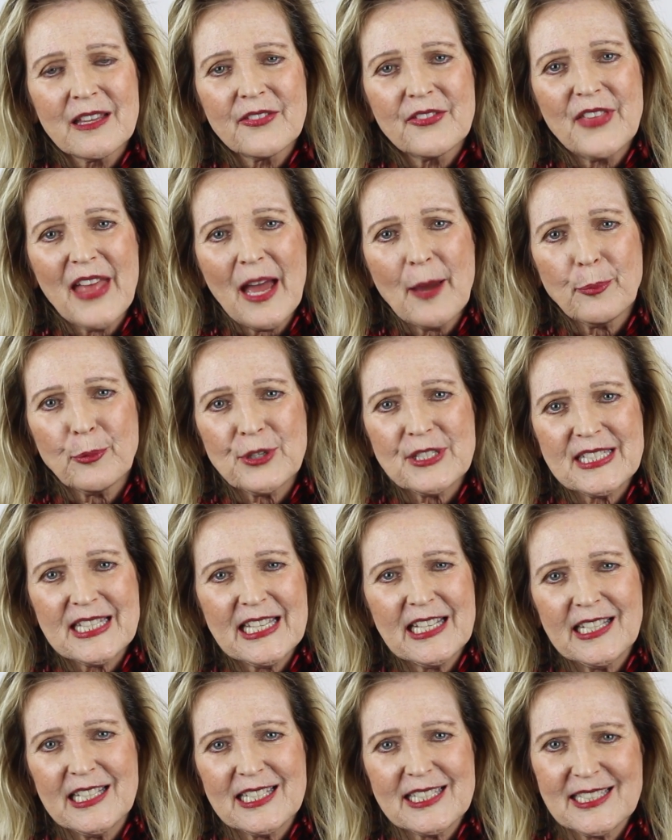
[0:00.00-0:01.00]
that
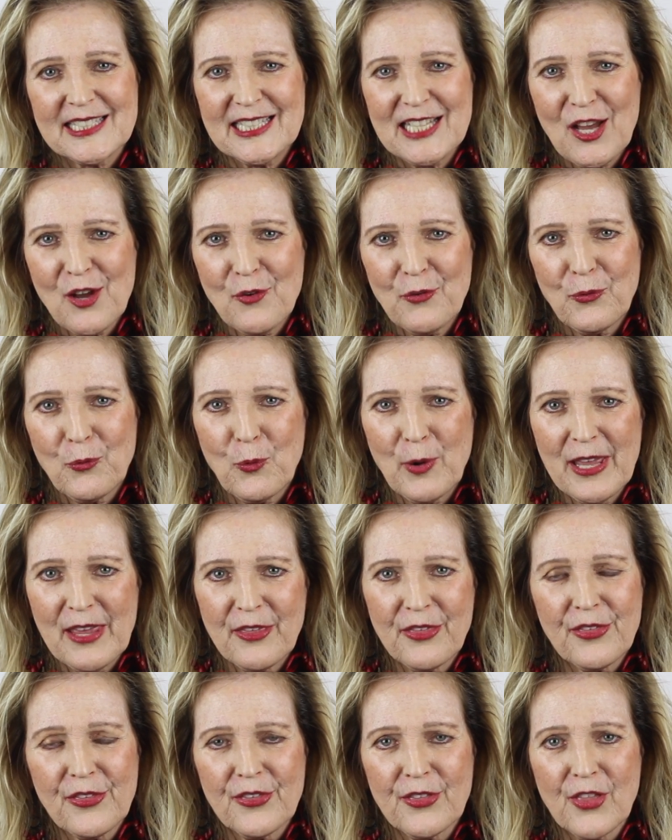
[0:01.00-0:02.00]
presented itself
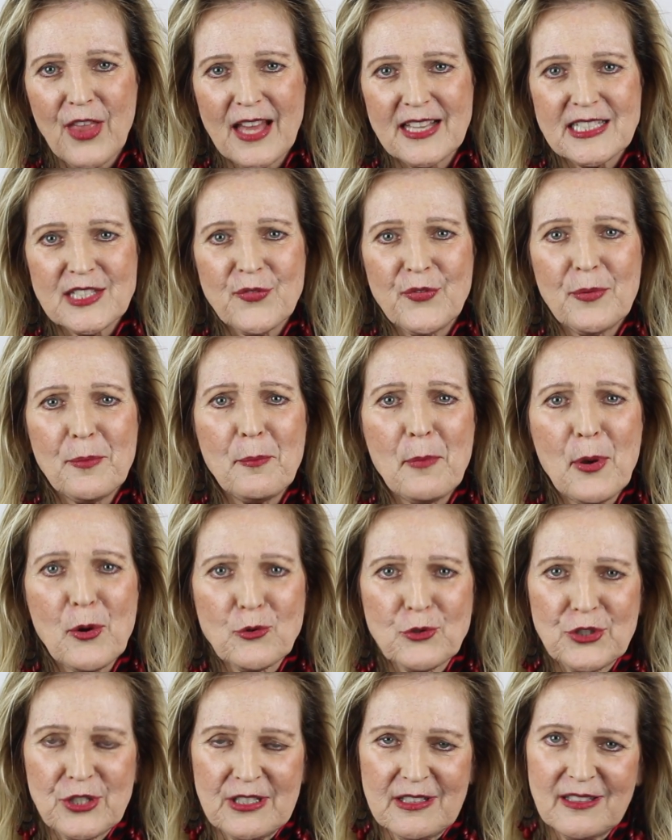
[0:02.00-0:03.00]
with lots of
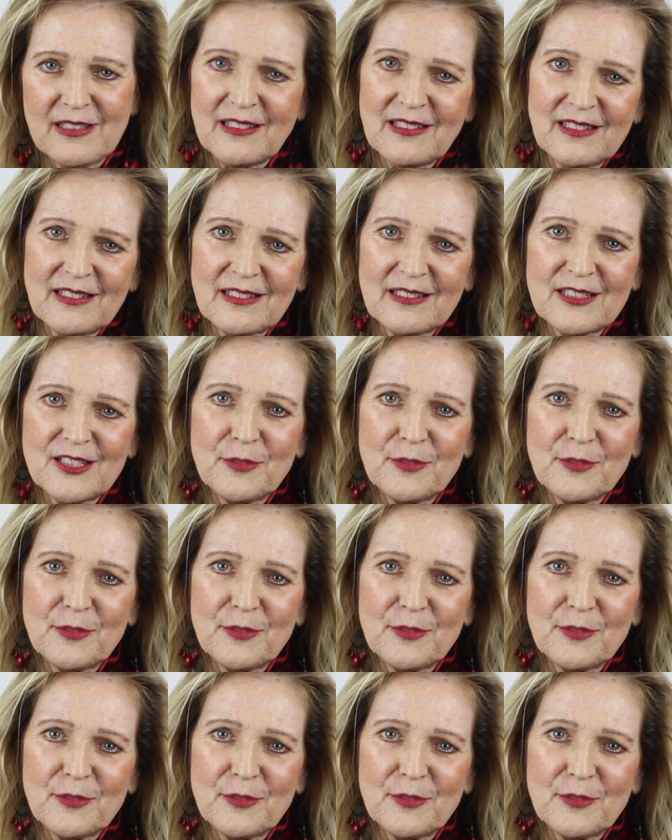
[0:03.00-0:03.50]
emotion.